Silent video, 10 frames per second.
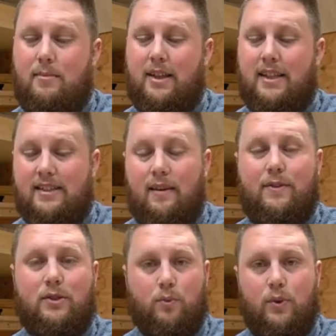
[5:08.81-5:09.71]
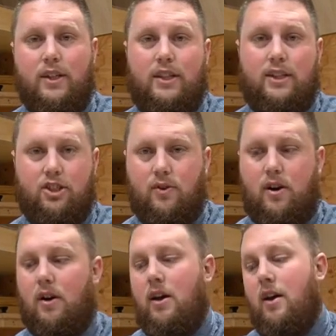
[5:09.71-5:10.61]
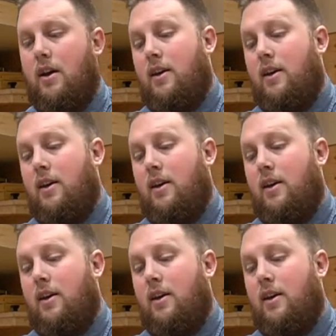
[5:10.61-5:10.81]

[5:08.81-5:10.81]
I mean, this stuff is really strong.